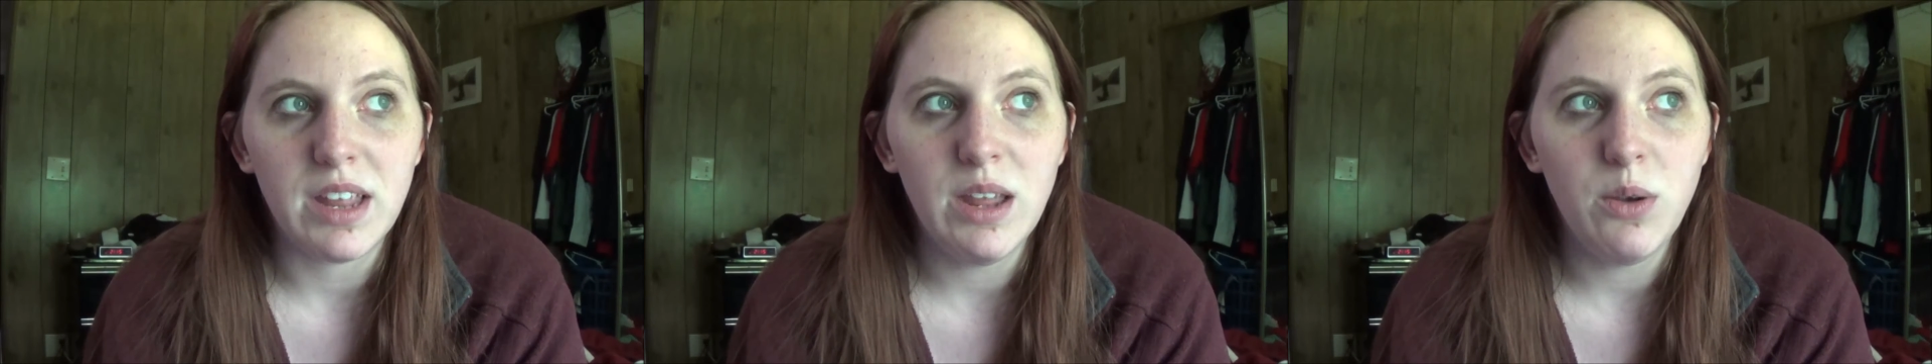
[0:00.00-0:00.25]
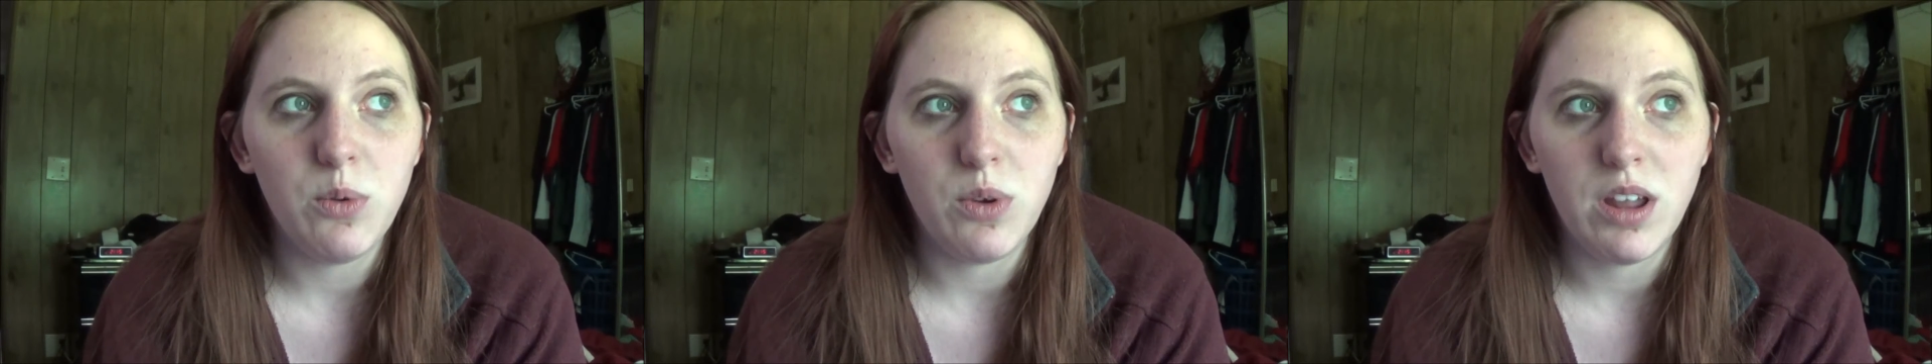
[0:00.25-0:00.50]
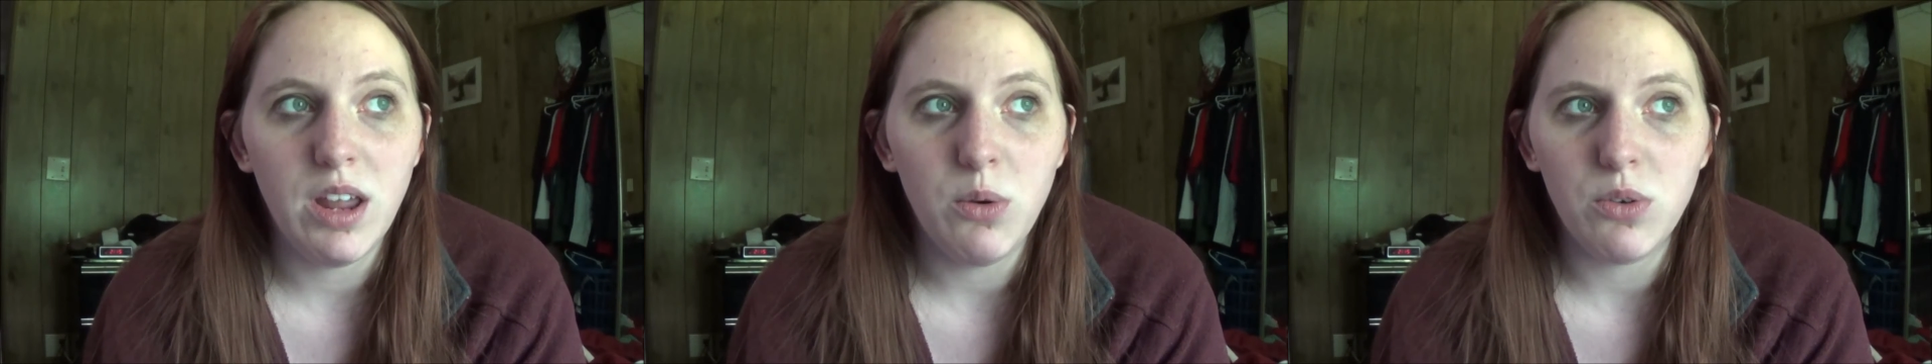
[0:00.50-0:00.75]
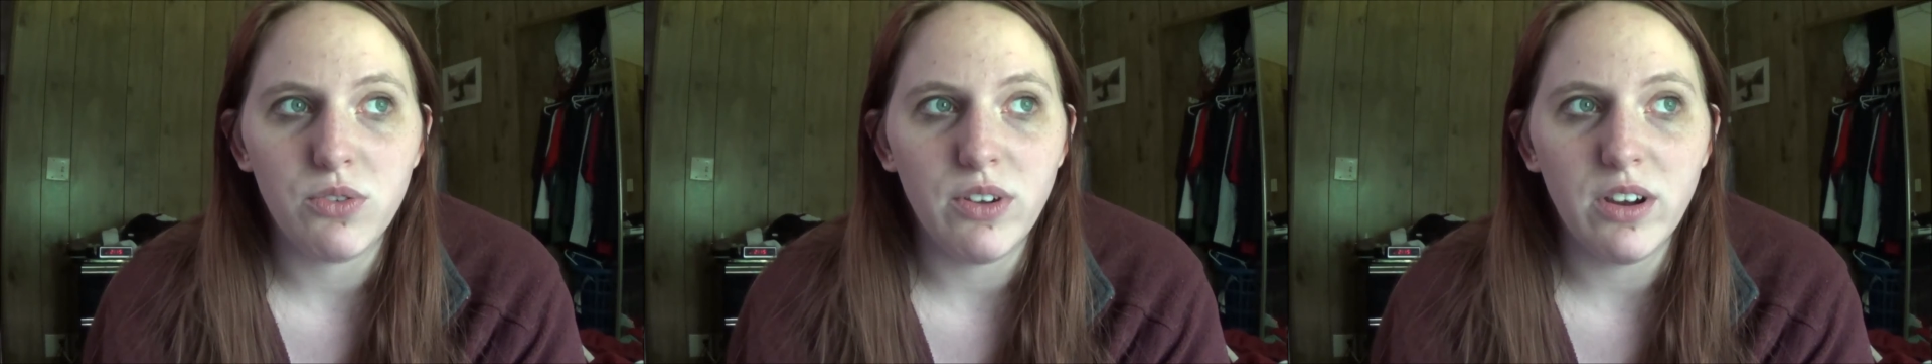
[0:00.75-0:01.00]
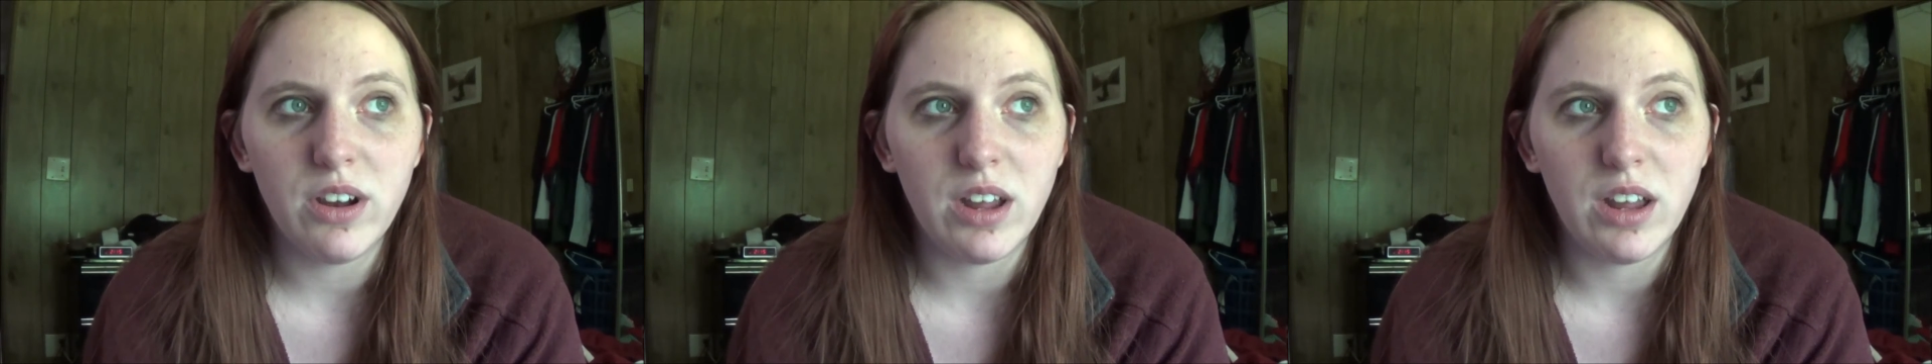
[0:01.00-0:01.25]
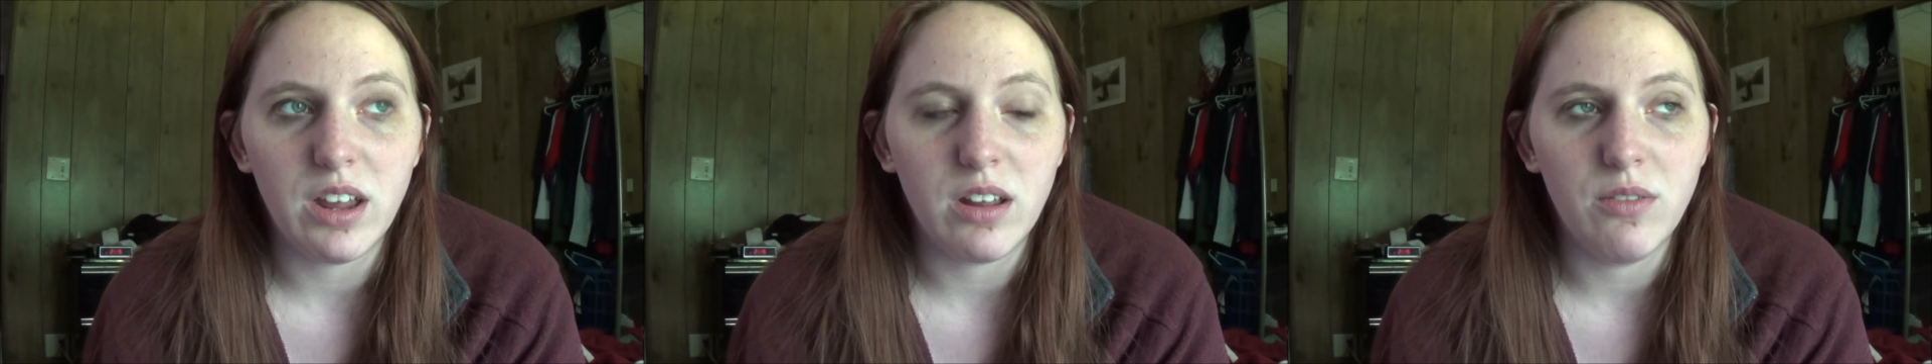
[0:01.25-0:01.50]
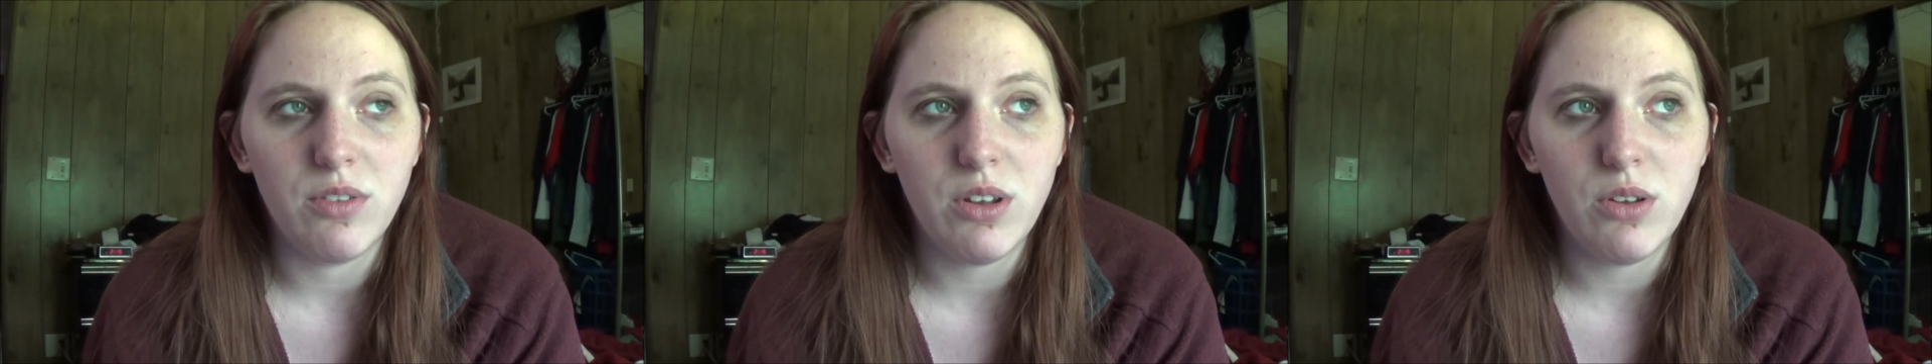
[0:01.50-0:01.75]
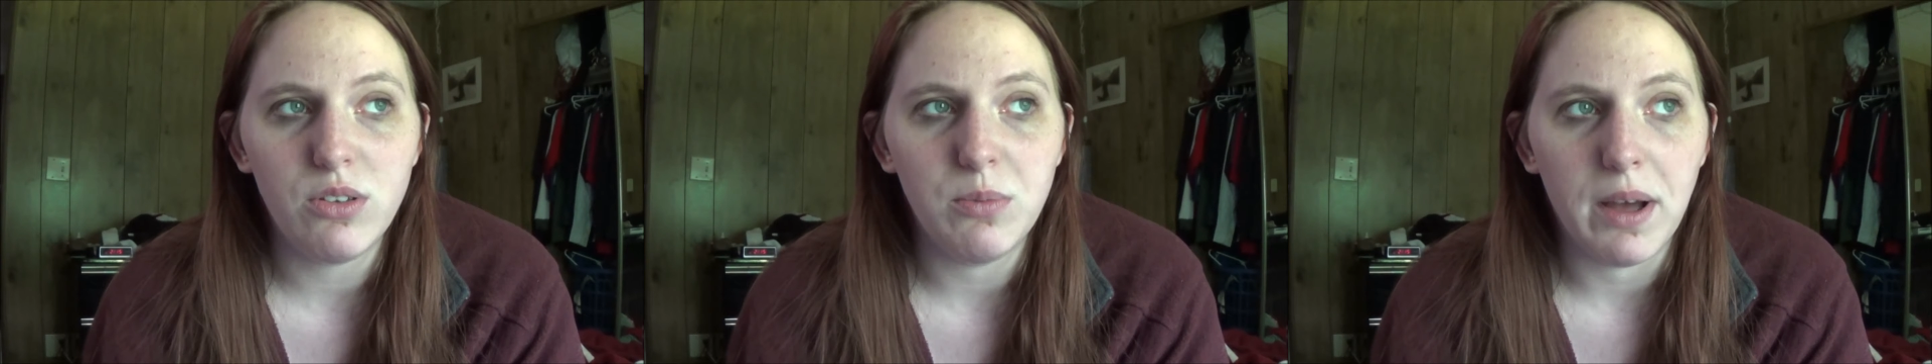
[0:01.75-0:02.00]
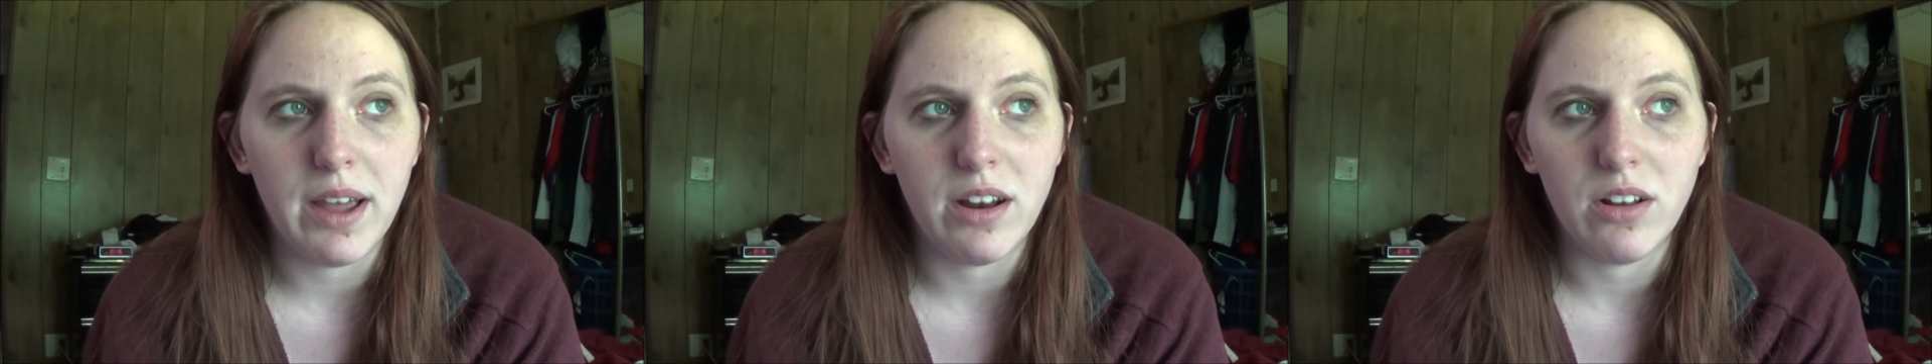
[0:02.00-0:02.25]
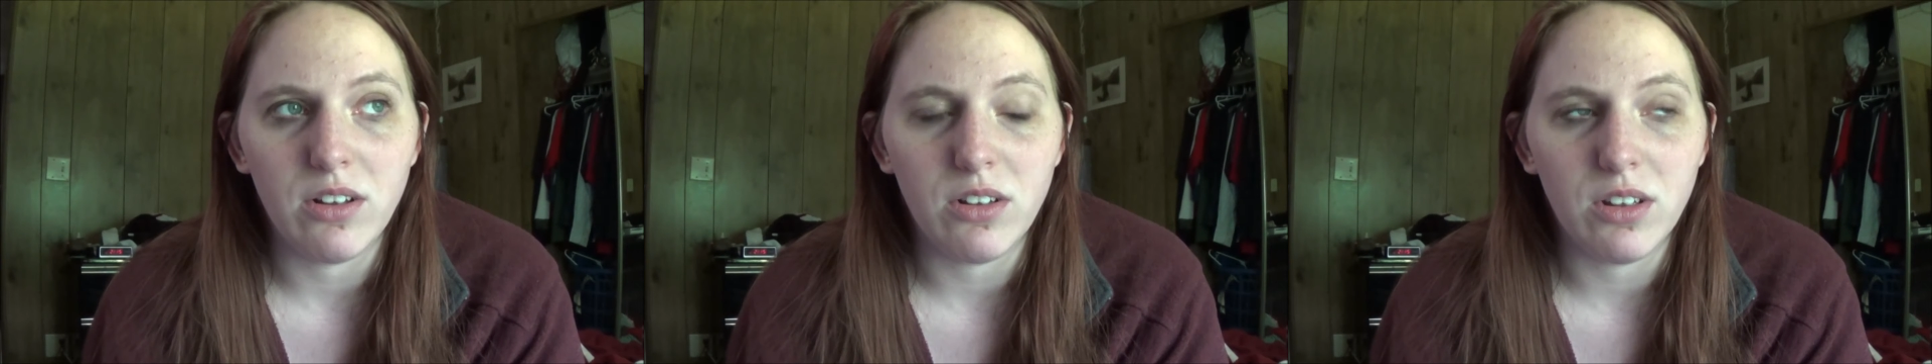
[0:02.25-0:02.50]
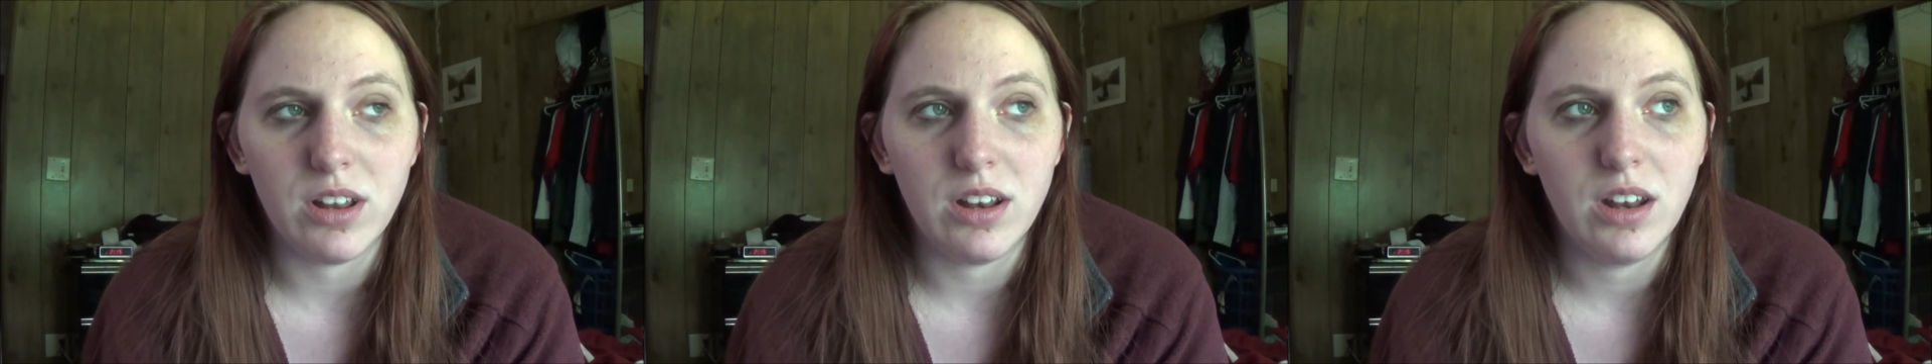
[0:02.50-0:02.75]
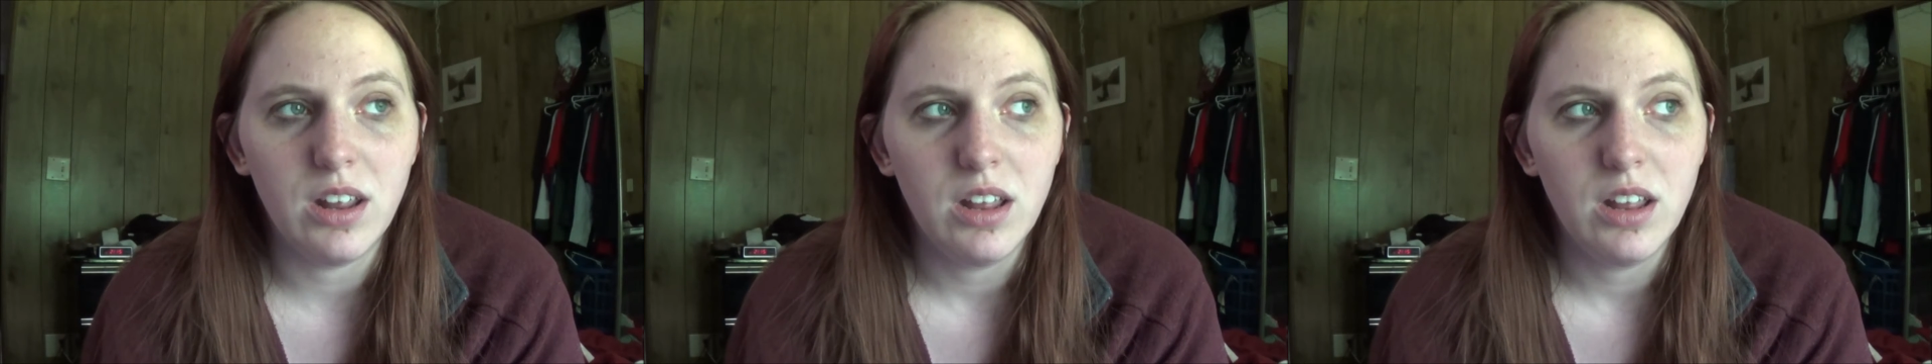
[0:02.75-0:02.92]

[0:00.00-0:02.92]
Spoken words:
He was very confused by it all and